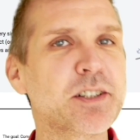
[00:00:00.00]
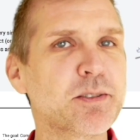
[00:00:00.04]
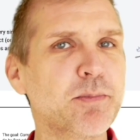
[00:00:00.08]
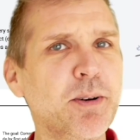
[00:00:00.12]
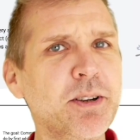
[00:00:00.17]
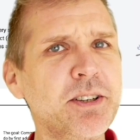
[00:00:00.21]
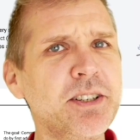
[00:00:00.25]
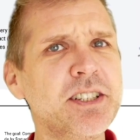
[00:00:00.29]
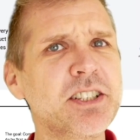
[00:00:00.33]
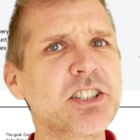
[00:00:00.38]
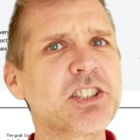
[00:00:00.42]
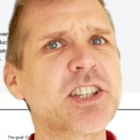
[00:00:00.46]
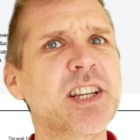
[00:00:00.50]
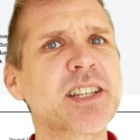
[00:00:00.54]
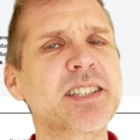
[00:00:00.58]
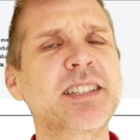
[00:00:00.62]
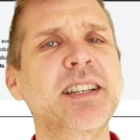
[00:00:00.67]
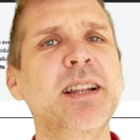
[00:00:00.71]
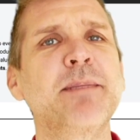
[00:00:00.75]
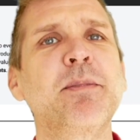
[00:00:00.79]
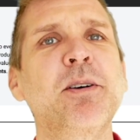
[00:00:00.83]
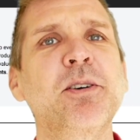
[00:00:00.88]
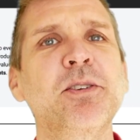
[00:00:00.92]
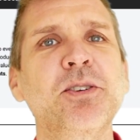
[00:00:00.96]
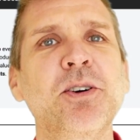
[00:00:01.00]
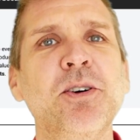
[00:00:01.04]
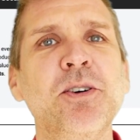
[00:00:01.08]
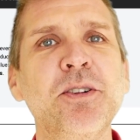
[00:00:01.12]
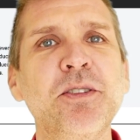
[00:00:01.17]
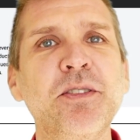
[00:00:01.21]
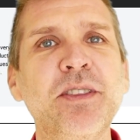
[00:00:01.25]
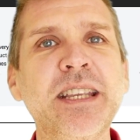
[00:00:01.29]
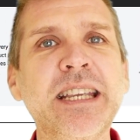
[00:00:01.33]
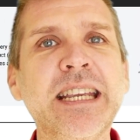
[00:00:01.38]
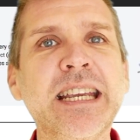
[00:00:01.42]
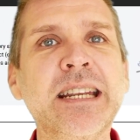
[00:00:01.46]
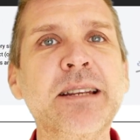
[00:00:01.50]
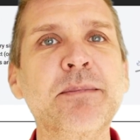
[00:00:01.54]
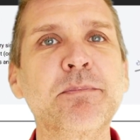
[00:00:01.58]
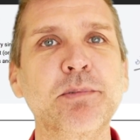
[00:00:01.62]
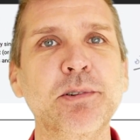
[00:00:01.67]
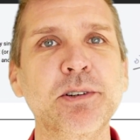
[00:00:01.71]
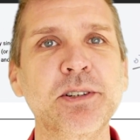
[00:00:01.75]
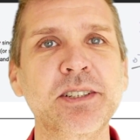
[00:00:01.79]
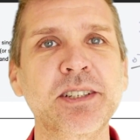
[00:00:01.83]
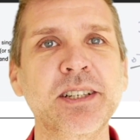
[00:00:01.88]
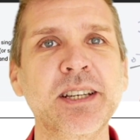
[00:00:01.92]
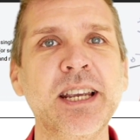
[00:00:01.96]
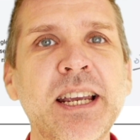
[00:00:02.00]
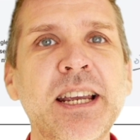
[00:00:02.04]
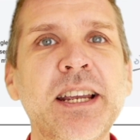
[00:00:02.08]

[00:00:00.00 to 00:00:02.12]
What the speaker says: 1 is just about all the input.